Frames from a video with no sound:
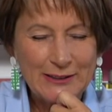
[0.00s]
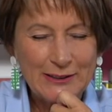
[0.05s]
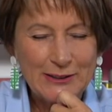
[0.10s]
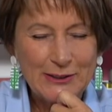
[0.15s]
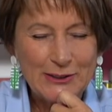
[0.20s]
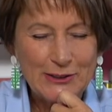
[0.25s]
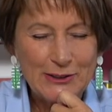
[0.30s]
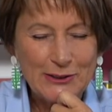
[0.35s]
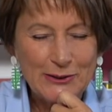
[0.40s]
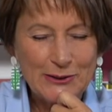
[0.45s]

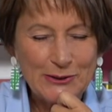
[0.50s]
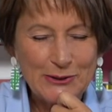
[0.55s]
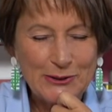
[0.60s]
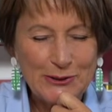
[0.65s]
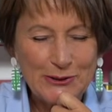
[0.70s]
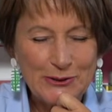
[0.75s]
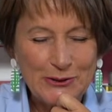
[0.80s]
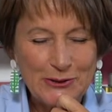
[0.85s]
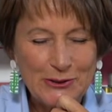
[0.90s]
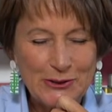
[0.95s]
Shoot,
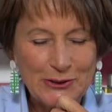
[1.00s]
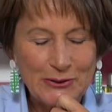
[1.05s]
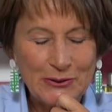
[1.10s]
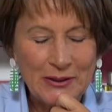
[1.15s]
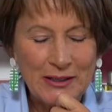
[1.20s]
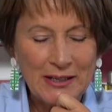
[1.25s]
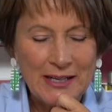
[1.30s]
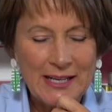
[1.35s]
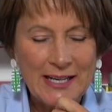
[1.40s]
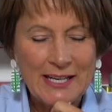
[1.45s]
shoot, shoot.
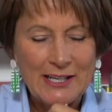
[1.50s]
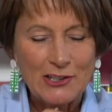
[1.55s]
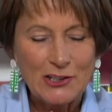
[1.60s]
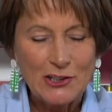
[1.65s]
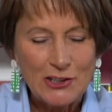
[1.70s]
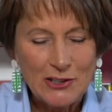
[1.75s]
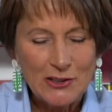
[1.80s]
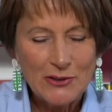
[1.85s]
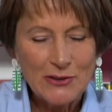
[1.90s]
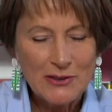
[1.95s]

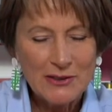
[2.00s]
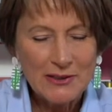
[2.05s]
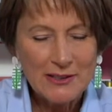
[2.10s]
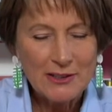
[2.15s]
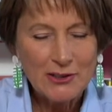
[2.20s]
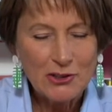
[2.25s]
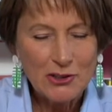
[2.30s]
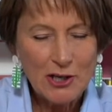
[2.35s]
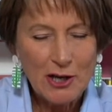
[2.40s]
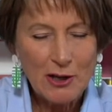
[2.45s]
She uses
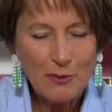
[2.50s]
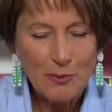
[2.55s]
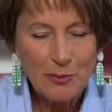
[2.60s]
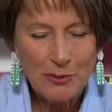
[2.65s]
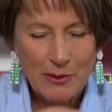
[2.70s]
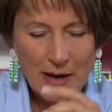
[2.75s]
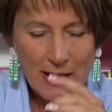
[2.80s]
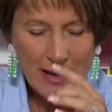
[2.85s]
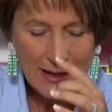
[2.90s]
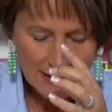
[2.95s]
a gel
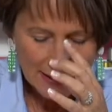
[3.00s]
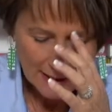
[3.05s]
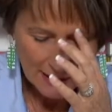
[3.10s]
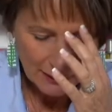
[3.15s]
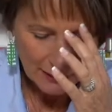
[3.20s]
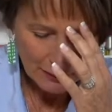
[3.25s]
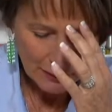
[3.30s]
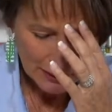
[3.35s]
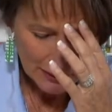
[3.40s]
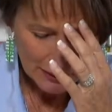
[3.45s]
press and
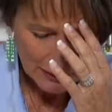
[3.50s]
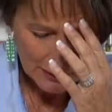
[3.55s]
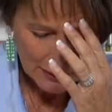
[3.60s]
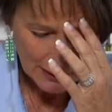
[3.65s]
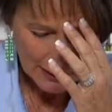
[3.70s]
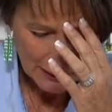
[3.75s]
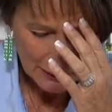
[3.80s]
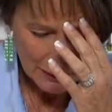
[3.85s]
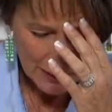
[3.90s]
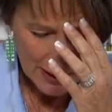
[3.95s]
it works
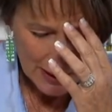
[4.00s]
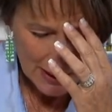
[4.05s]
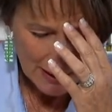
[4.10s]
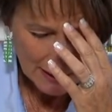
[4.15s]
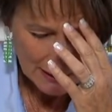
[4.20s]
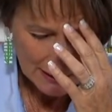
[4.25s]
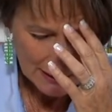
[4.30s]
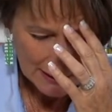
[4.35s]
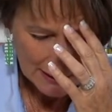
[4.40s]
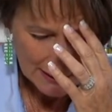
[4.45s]
really
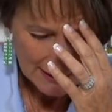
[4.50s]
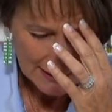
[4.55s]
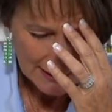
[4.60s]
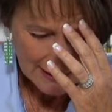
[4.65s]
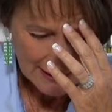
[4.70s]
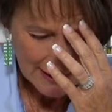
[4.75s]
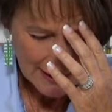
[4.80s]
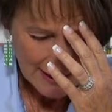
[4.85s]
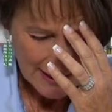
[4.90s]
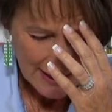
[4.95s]
well.
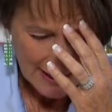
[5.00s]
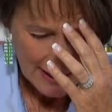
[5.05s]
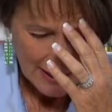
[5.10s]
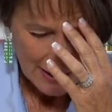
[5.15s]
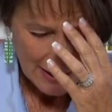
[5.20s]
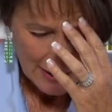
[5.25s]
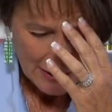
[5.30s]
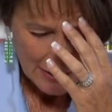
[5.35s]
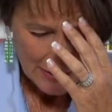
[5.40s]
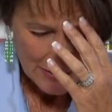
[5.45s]

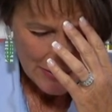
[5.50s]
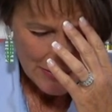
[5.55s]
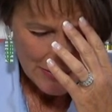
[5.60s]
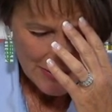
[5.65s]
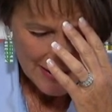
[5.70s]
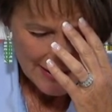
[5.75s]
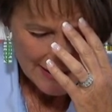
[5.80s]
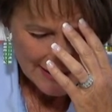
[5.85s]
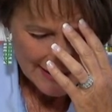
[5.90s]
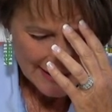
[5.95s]
Who
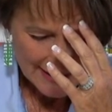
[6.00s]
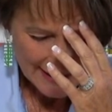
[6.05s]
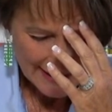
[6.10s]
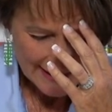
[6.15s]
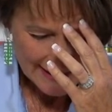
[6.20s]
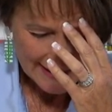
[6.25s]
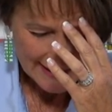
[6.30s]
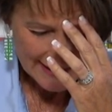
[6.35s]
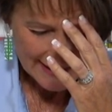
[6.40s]
is it?